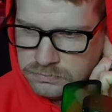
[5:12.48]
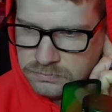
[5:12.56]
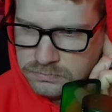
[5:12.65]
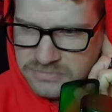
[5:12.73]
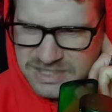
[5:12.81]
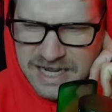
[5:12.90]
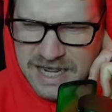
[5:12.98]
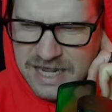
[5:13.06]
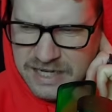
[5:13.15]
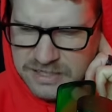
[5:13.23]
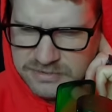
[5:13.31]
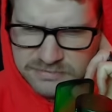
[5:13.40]

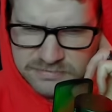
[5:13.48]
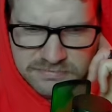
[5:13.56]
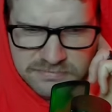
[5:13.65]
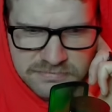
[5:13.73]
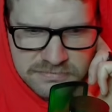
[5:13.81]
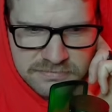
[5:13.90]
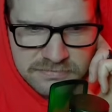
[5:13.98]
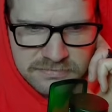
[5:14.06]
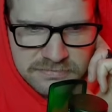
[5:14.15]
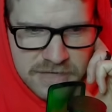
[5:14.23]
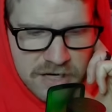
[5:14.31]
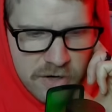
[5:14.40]
Snake?
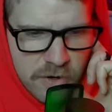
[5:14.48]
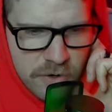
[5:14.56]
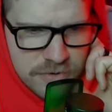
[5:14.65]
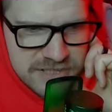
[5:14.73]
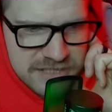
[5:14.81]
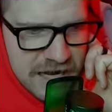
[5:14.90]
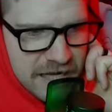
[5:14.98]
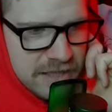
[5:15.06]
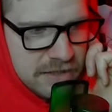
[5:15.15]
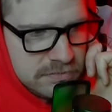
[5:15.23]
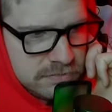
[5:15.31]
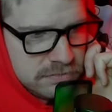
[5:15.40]
I don't know no
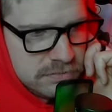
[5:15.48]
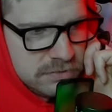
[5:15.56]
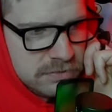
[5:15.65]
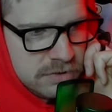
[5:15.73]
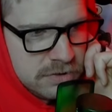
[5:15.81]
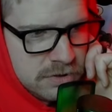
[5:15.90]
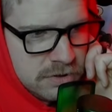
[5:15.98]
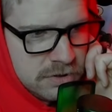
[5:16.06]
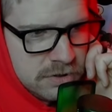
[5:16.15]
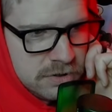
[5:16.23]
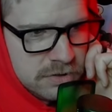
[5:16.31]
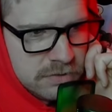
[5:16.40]
Snake.
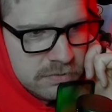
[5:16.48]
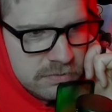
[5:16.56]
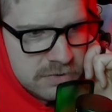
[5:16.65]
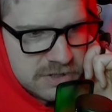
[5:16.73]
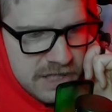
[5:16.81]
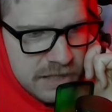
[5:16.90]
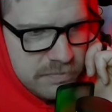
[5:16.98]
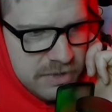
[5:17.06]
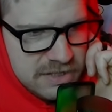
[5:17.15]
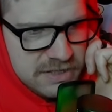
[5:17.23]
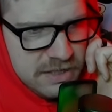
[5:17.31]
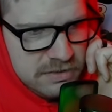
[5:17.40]
Snake
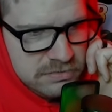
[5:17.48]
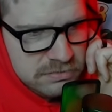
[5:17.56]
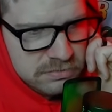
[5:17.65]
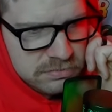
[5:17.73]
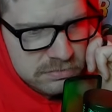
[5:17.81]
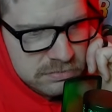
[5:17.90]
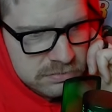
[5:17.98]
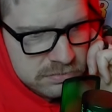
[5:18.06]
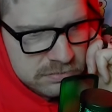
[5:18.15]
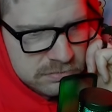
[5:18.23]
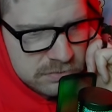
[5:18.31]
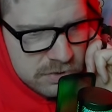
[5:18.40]
Plissken?
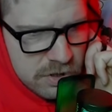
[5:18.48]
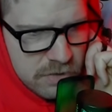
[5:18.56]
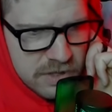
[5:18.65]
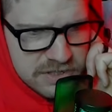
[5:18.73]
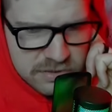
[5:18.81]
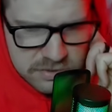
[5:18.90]
Kurt Russell?